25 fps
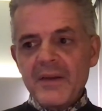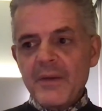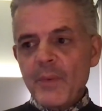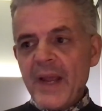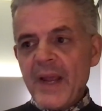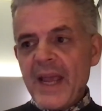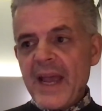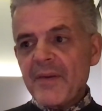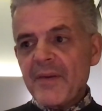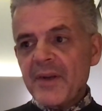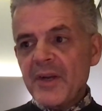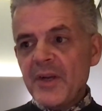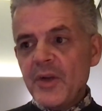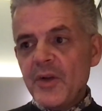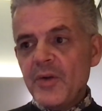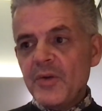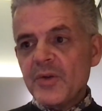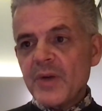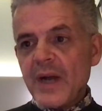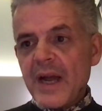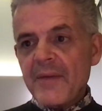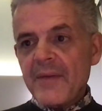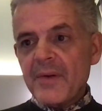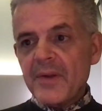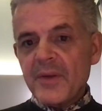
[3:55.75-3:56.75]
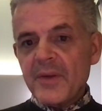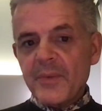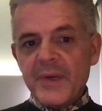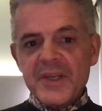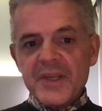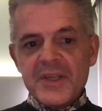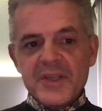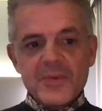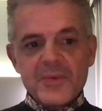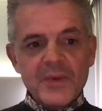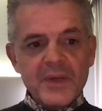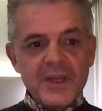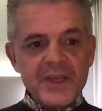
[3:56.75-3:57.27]
we have a new driver that we
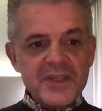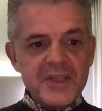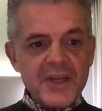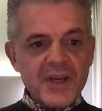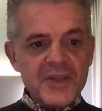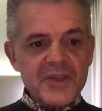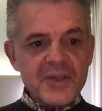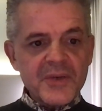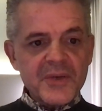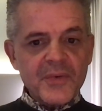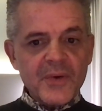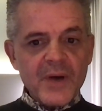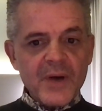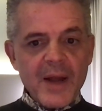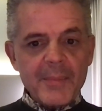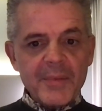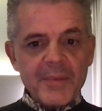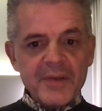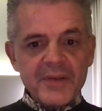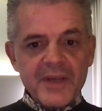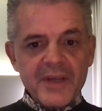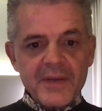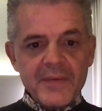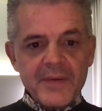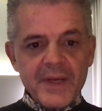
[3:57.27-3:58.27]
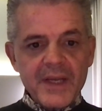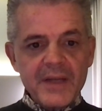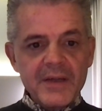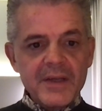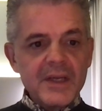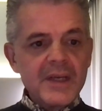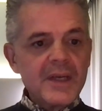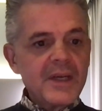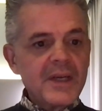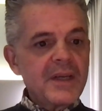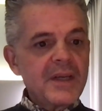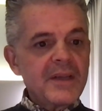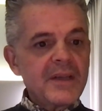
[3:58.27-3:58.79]
just released also for Apple T V
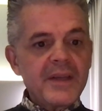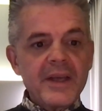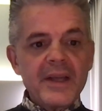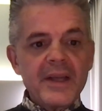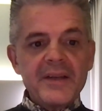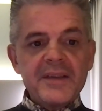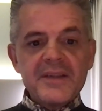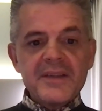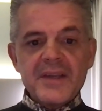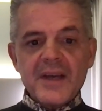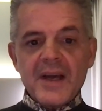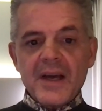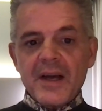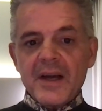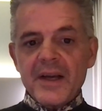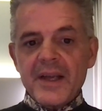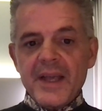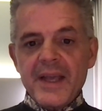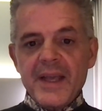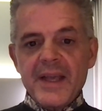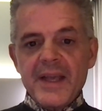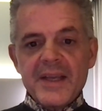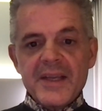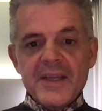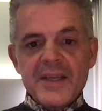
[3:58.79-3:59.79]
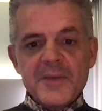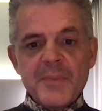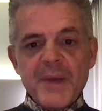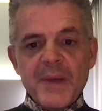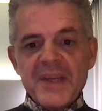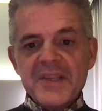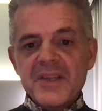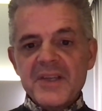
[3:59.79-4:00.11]
that uh, is based